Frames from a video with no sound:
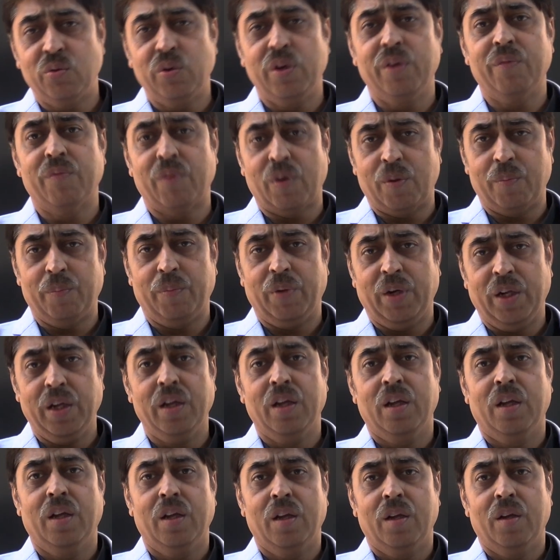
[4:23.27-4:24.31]

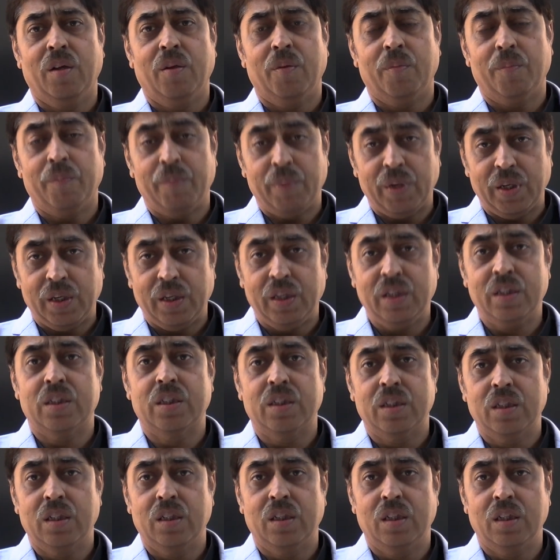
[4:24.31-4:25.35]
uniformly
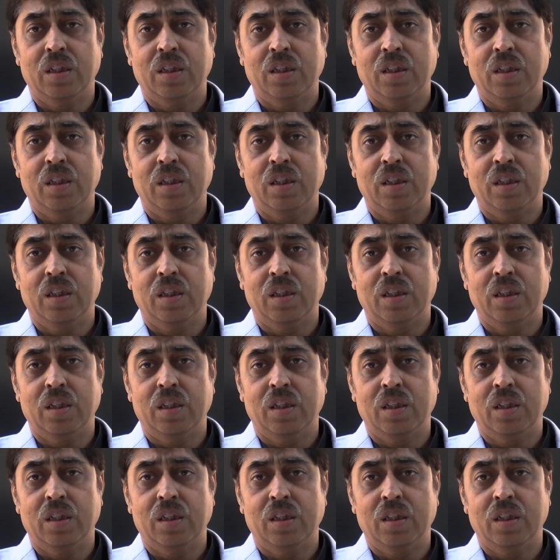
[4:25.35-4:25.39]
means